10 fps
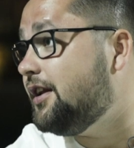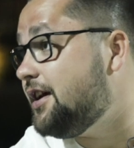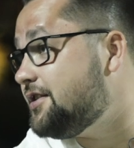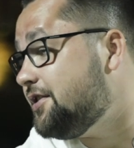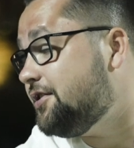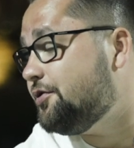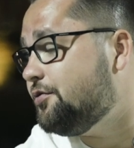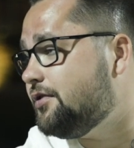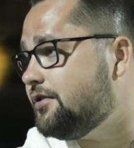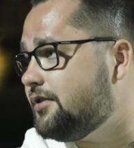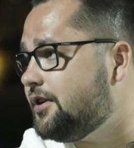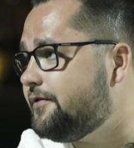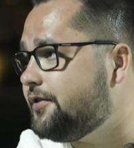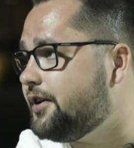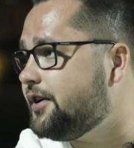Last year you won the
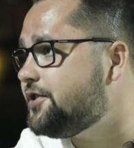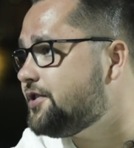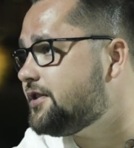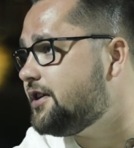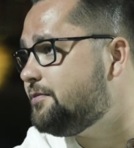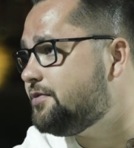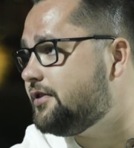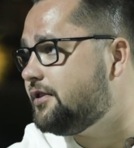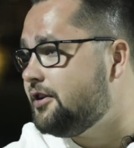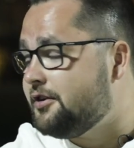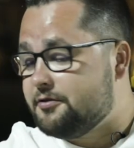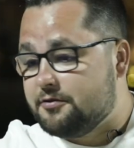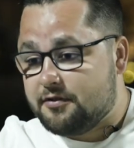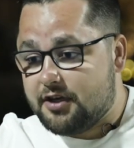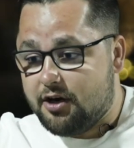African Nations Cup.
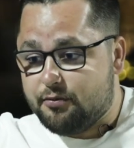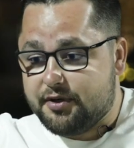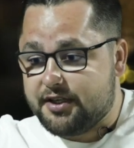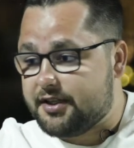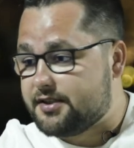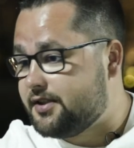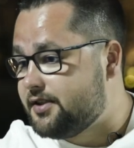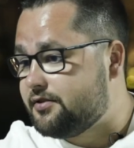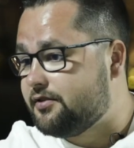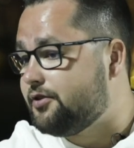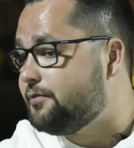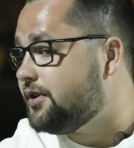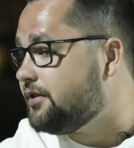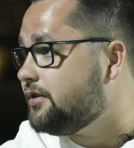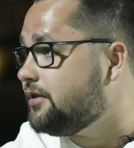How big is this tournament?